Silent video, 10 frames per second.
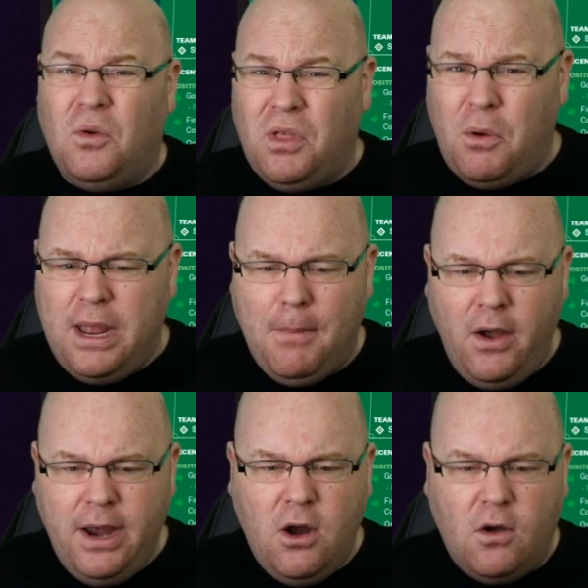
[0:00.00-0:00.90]
although he
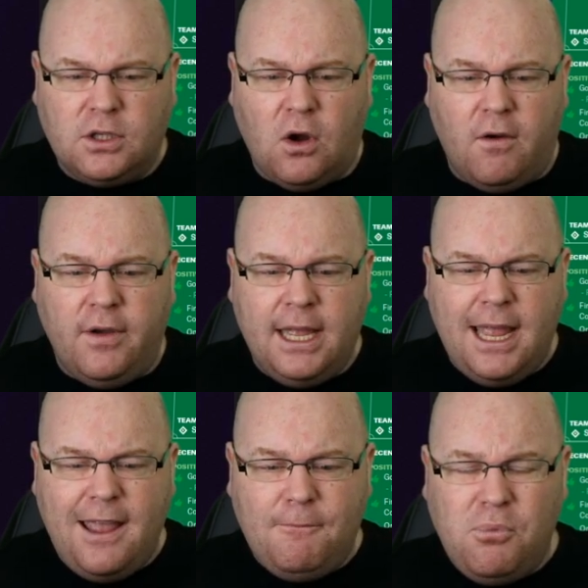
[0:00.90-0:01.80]
might not have
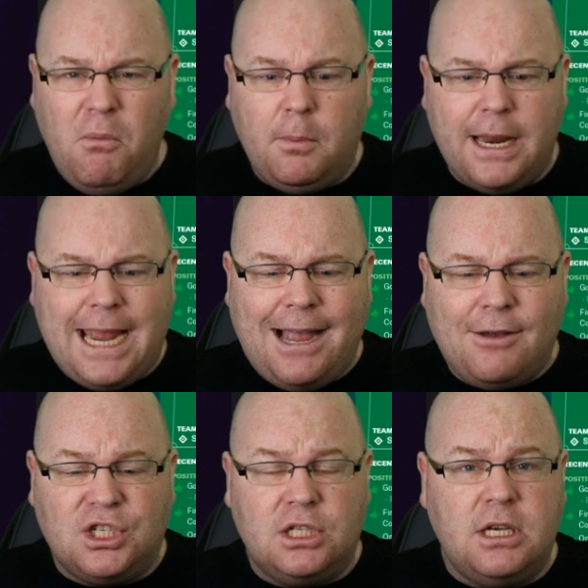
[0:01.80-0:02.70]
if probably
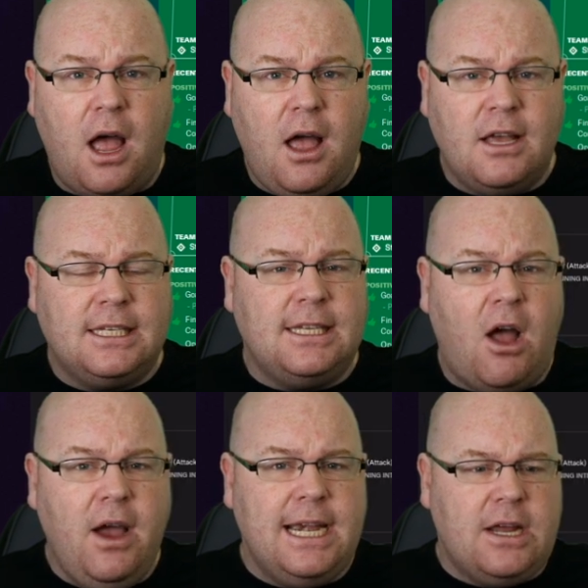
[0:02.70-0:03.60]
our star
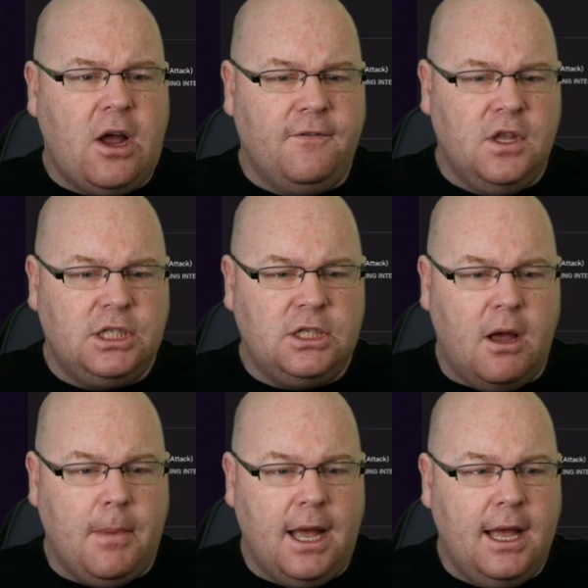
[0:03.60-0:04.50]
signing of the
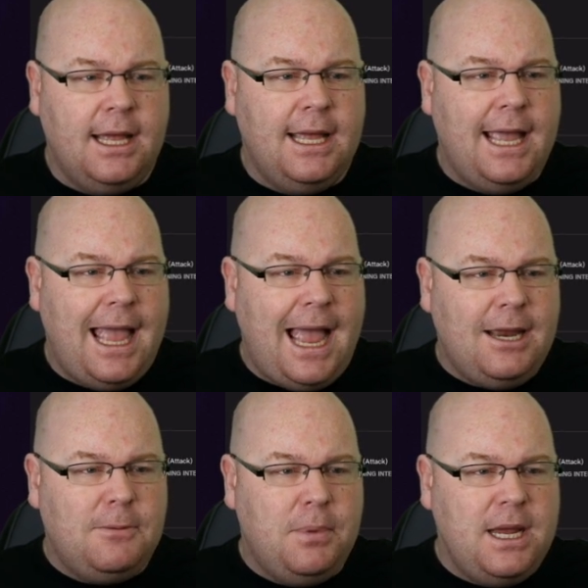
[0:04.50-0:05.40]
summer
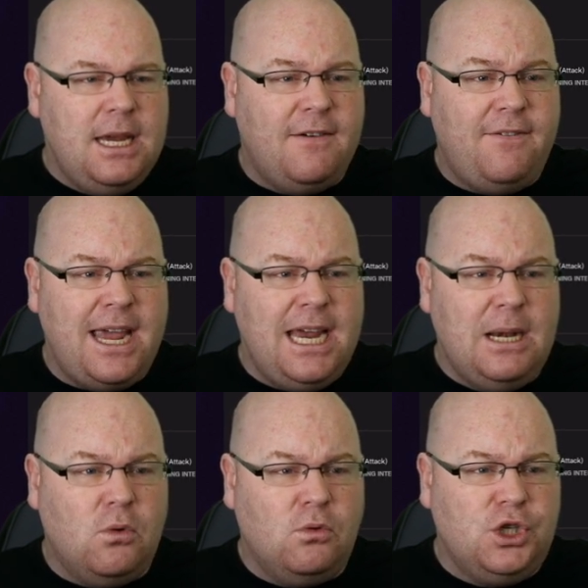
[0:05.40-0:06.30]
had been available.